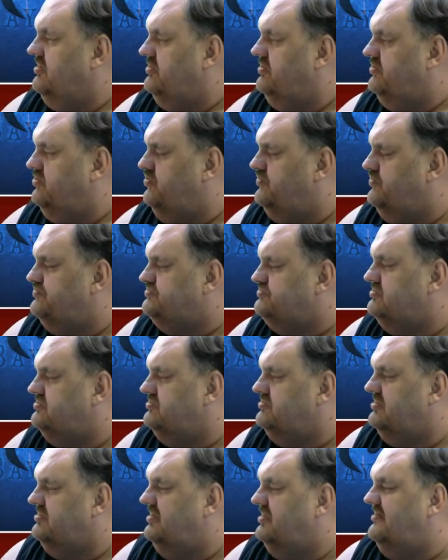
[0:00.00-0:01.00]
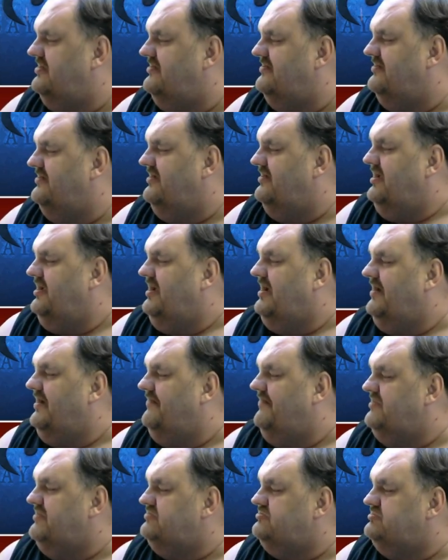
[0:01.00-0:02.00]
Oops. I
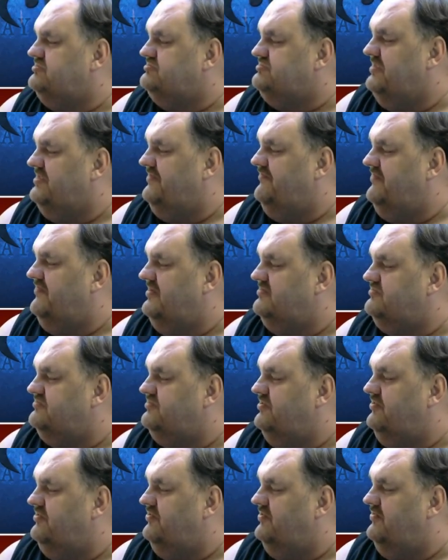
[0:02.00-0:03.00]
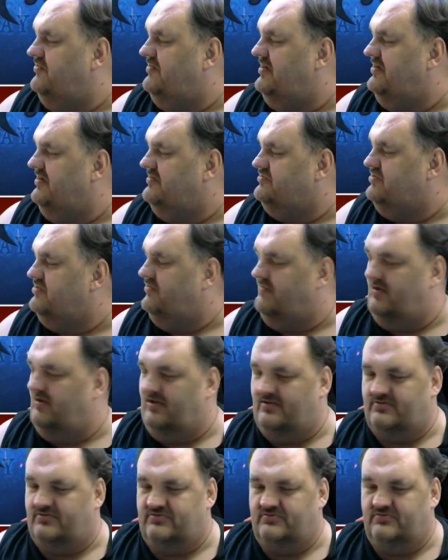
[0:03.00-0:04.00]
meant to send that to
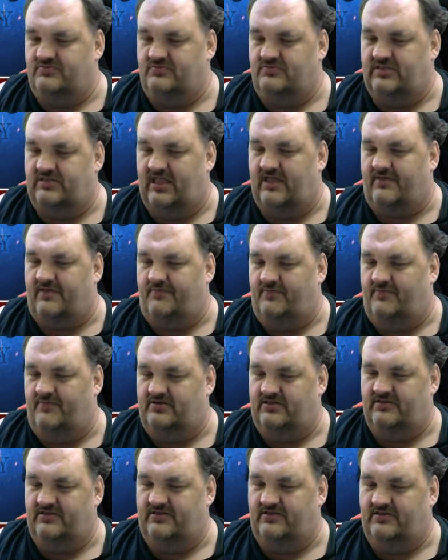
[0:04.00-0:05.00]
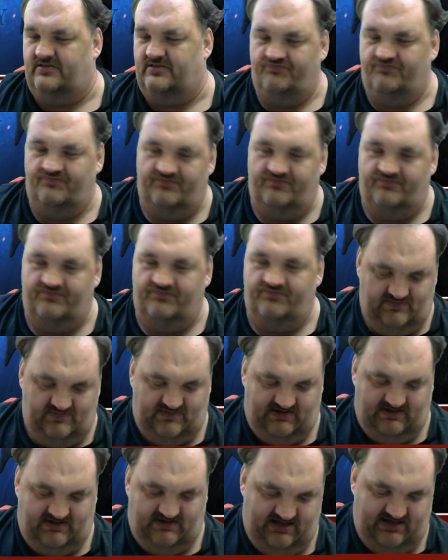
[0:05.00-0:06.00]
my tech buddy
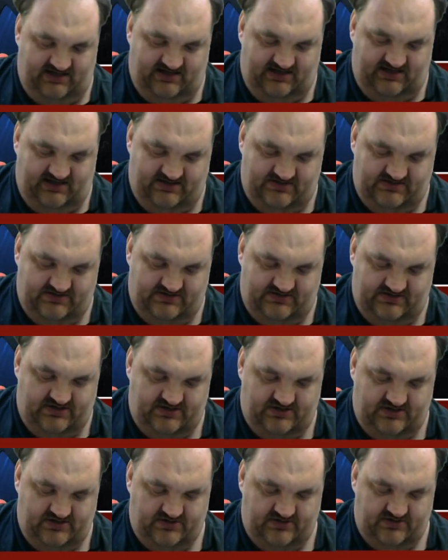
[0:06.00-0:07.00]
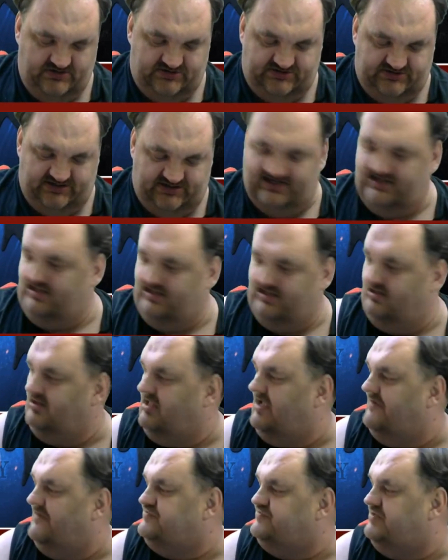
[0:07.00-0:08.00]
and send it in
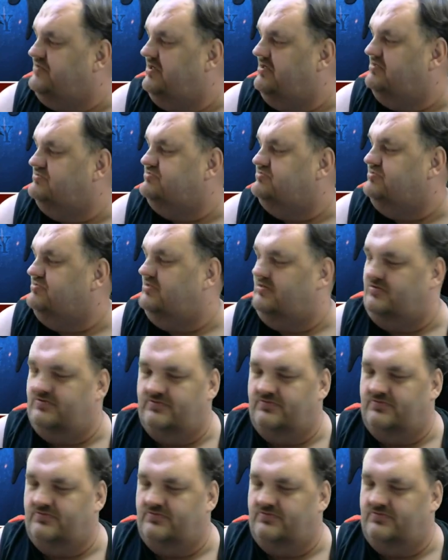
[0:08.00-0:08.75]
live chat instead.